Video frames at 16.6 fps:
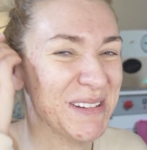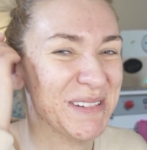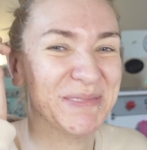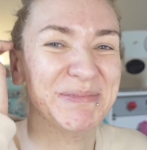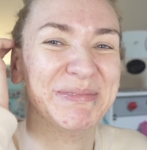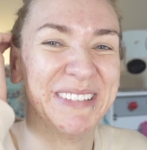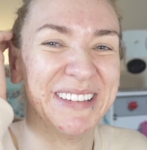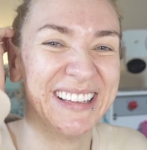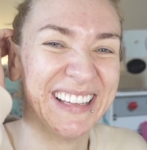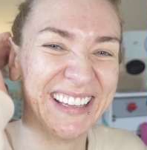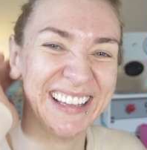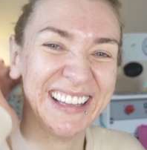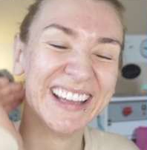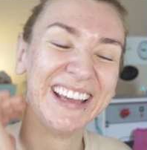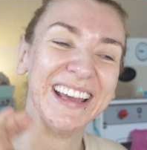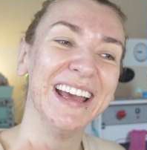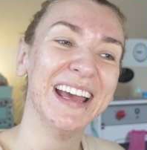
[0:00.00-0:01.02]
But
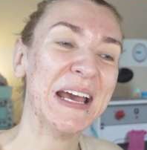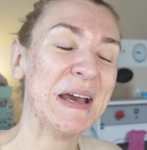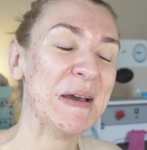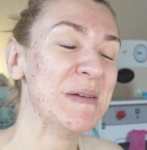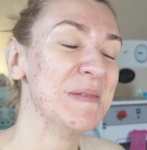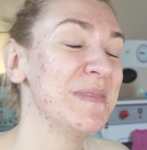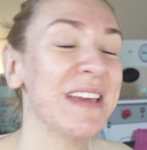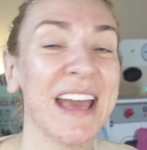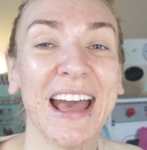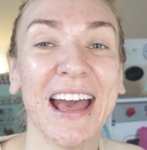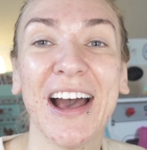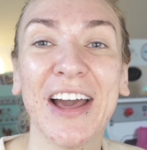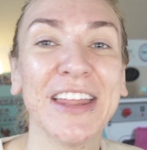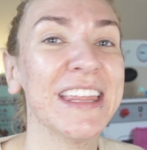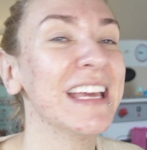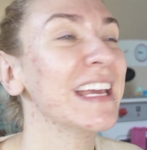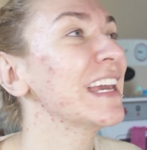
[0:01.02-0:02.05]
yeah,
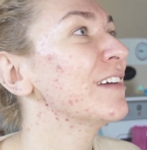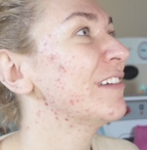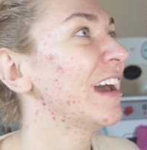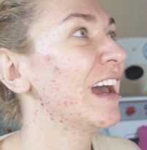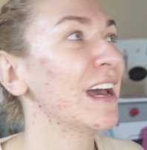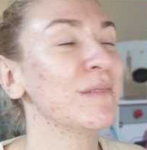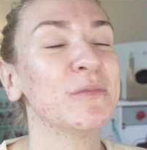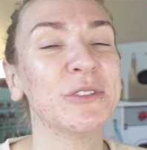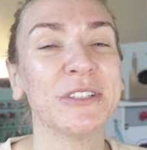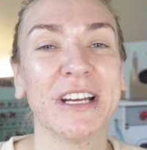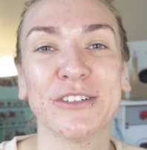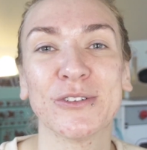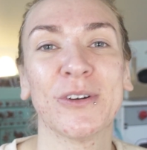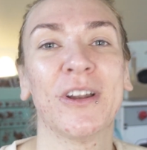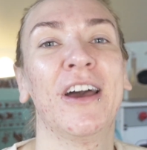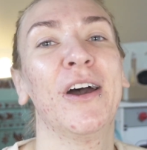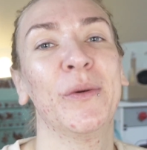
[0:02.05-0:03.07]
I think if I had more
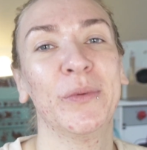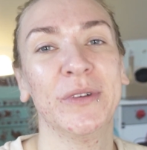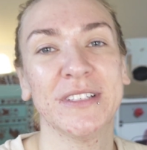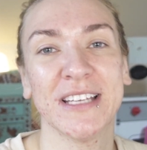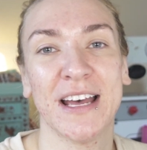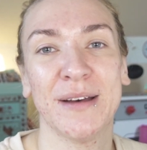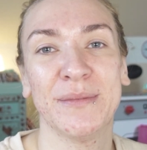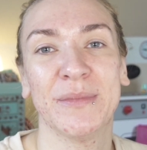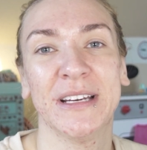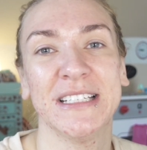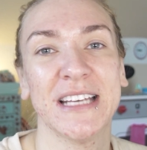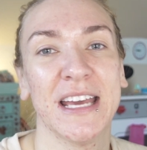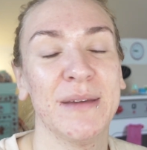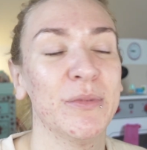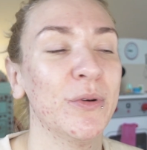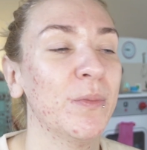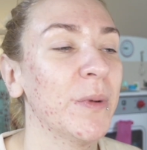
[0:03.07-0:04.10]
natural light I would sit at my
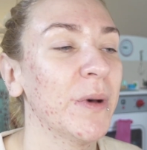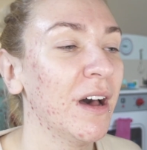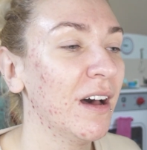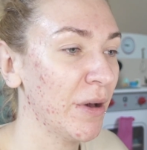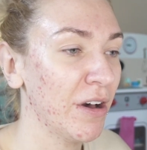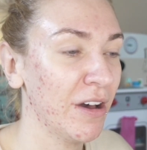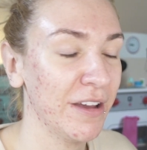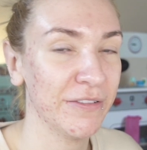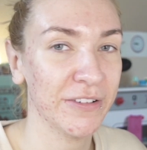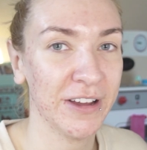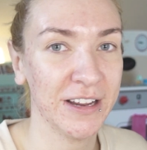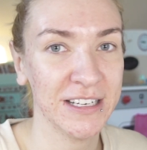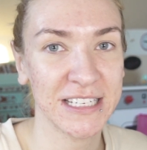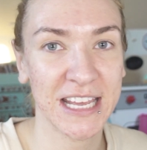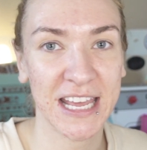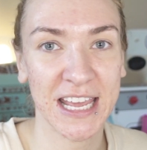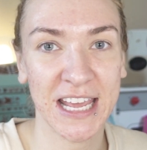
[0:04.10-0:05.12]
table, but I
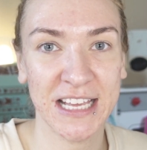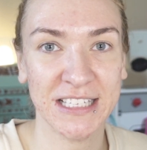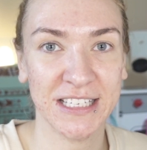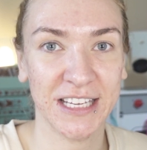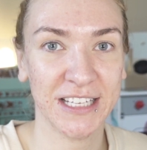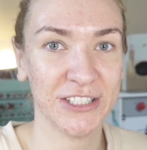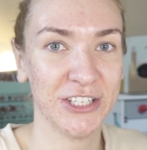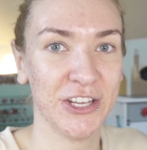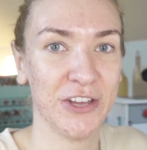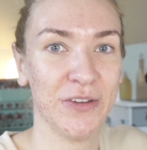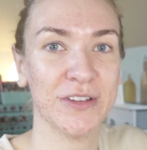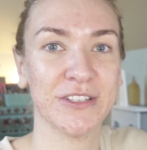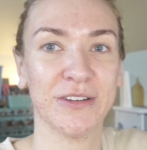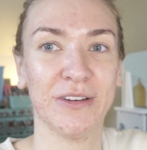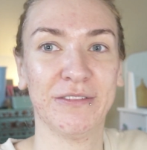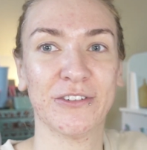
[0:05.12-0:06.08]
find it easier to, so I've